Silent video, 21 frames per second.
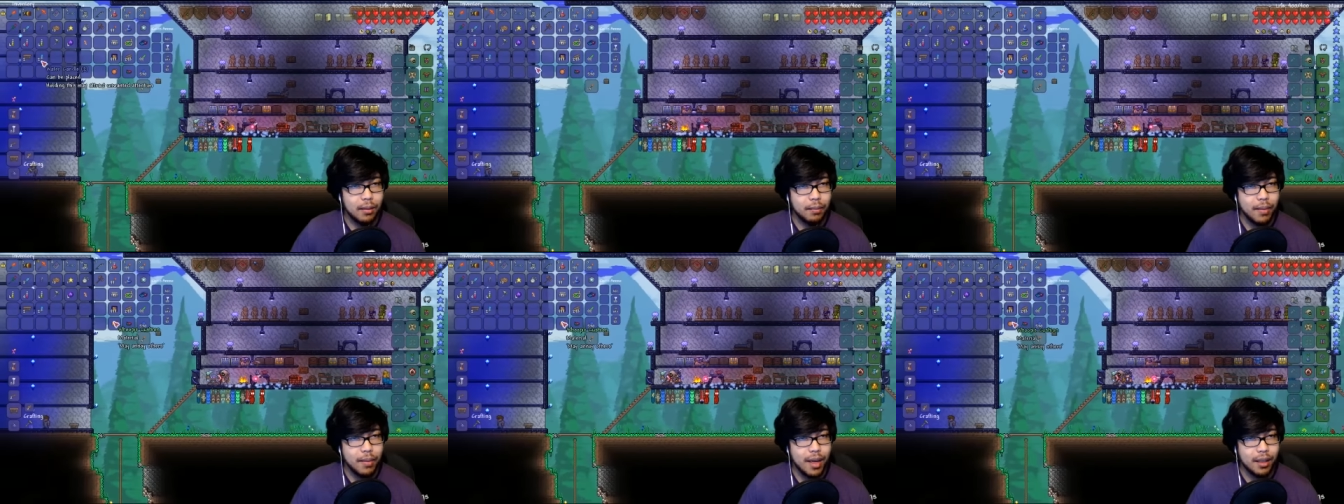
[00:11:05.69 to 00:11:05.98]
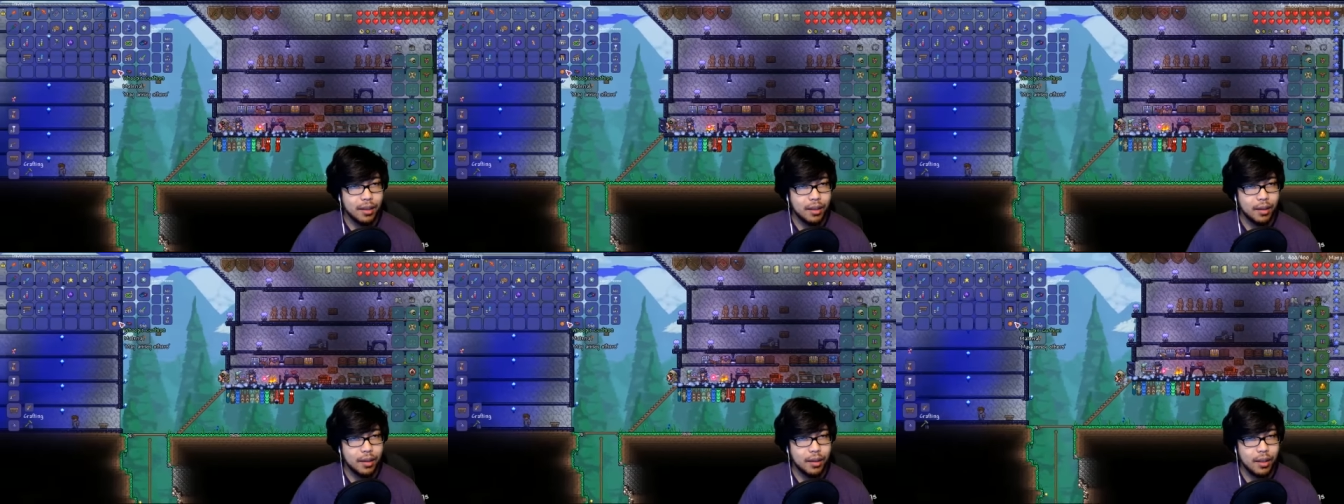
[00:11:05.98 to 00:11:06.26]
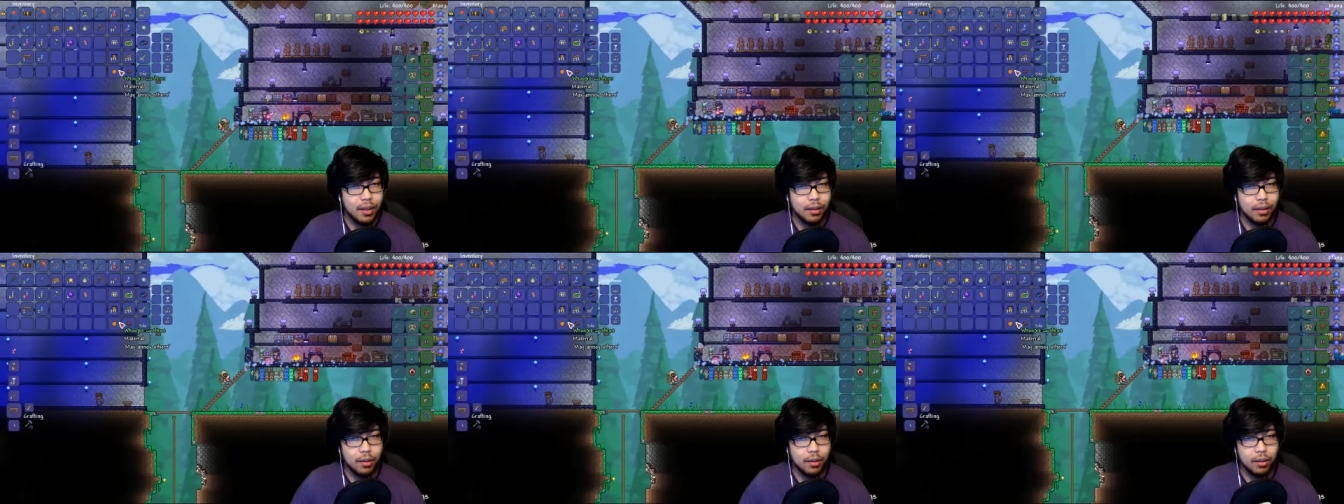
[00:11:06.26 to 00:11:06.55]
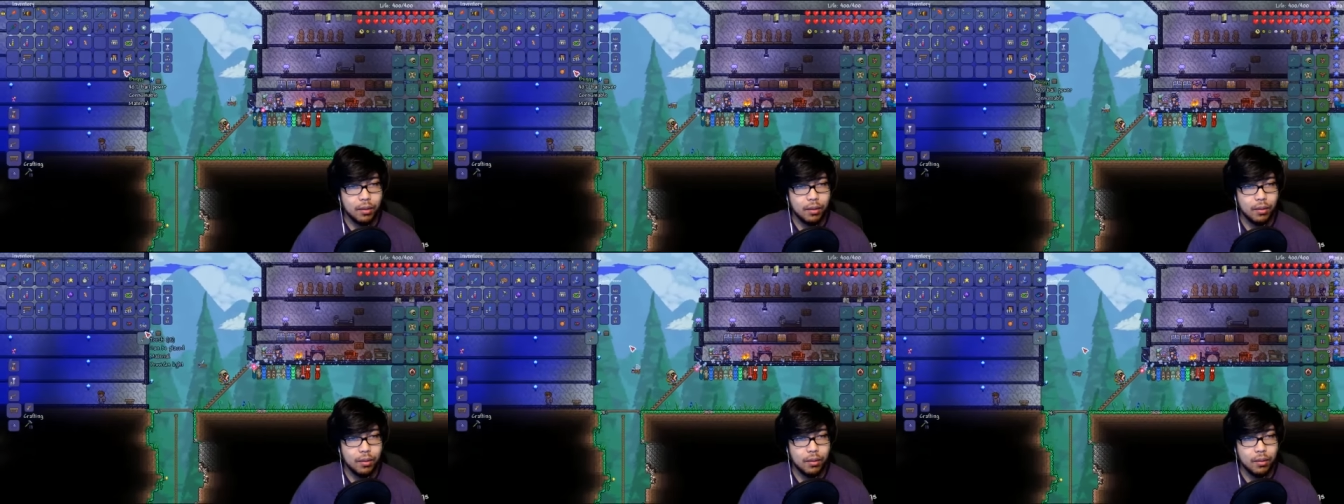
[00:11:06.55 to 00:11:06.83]
back to the
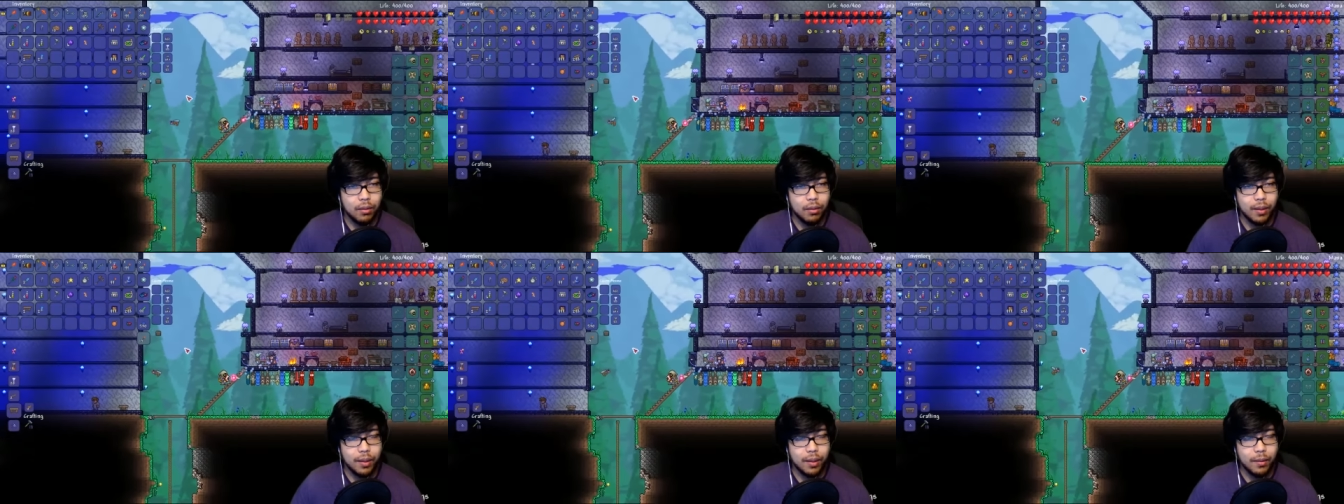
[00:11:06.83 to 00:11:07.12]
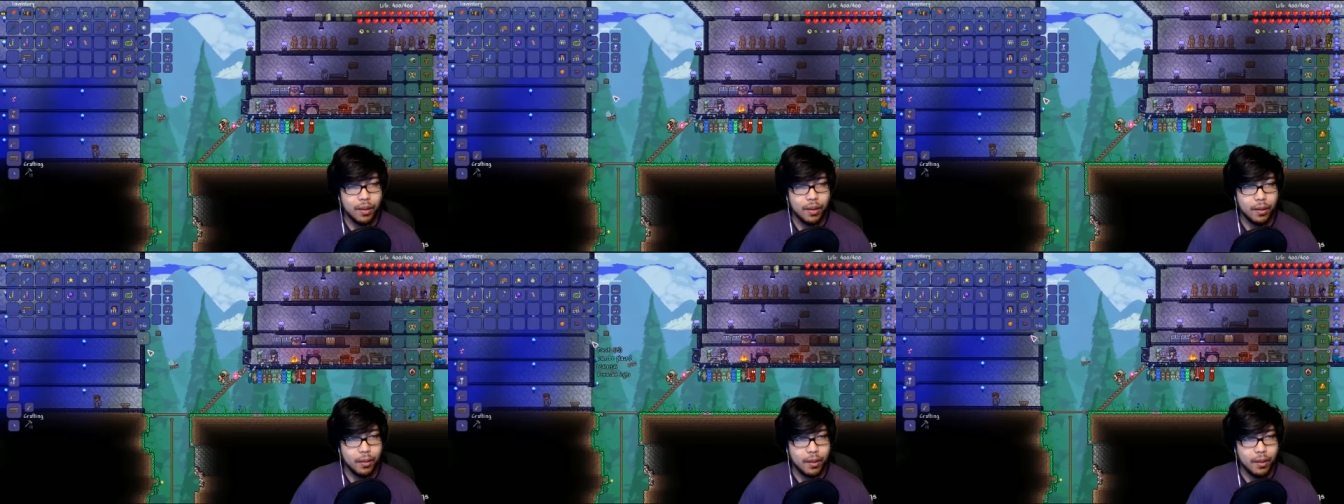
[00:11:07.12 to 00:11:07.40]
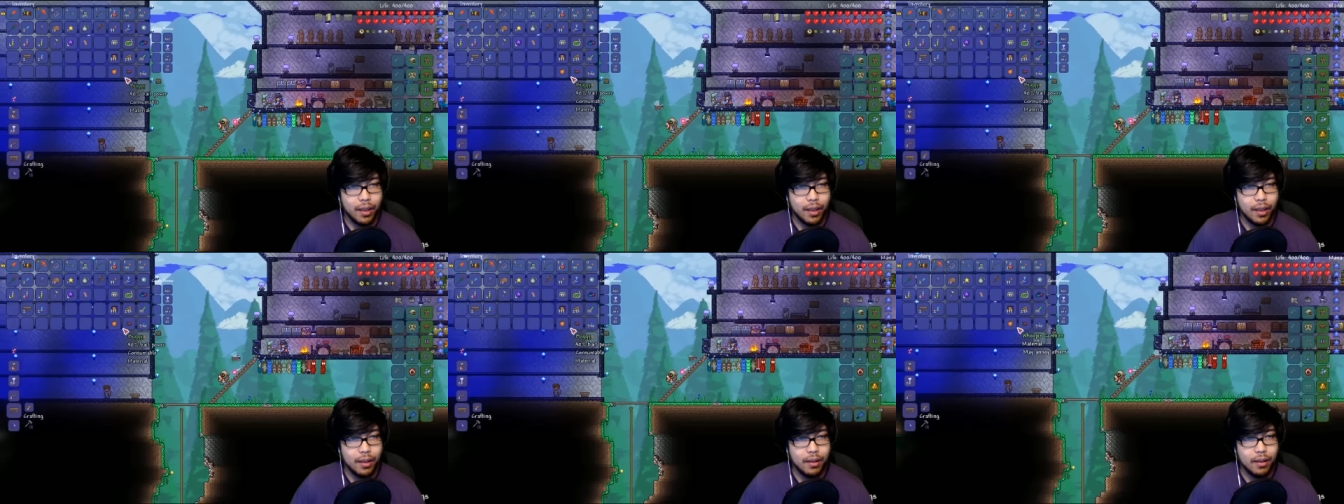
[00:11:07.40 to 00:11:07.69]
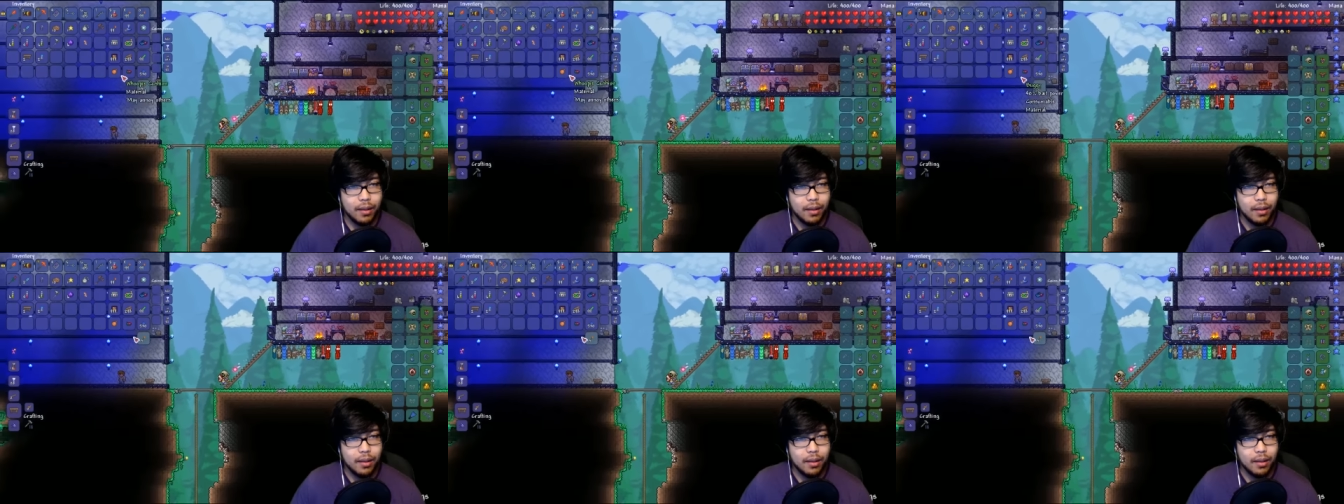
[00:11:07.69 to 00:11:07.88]
underground. Oh, oh, wait, wait, wait.